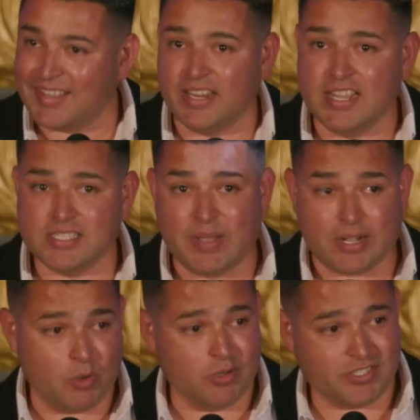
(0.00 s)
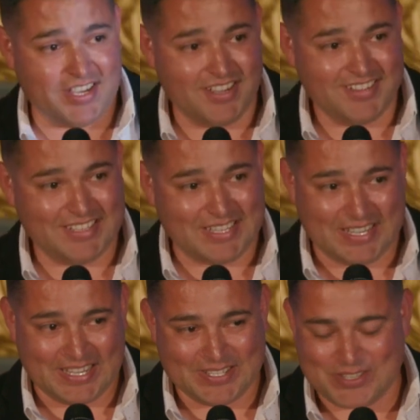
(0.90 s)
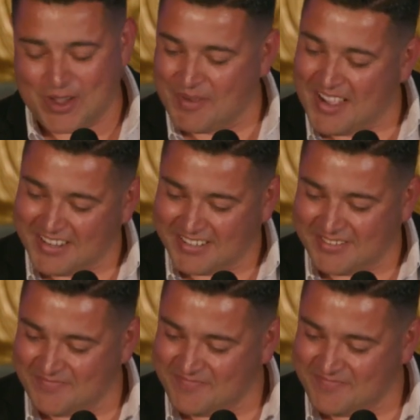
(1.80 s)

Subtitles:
Inez Barbosa and Tom Ahn.